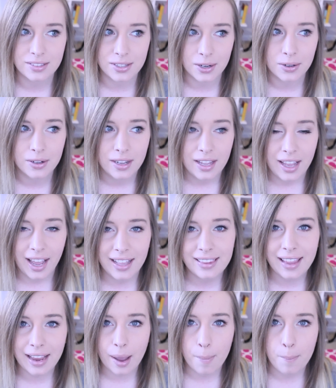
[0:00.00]
so
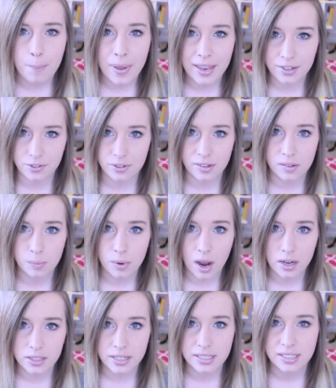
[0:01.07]
it's like a Pinterest
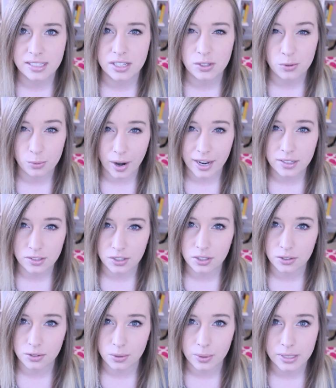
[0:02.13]
project sent right to
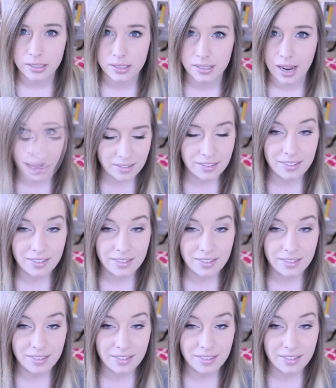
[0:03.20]
your doorstep.